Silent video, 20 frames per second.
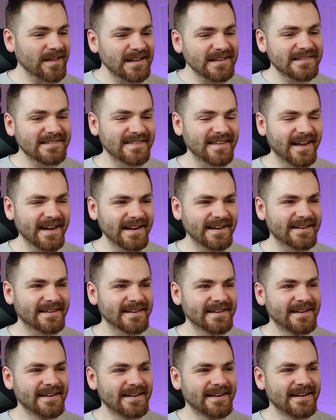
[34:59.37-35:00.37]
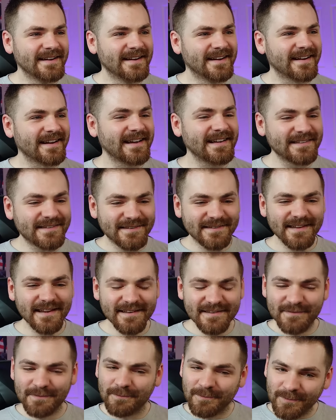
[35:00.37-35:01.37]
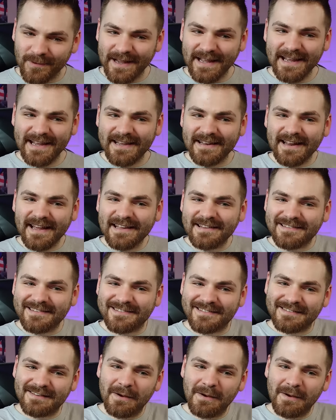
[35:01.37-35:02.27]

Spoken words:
It's like, it's weird. It's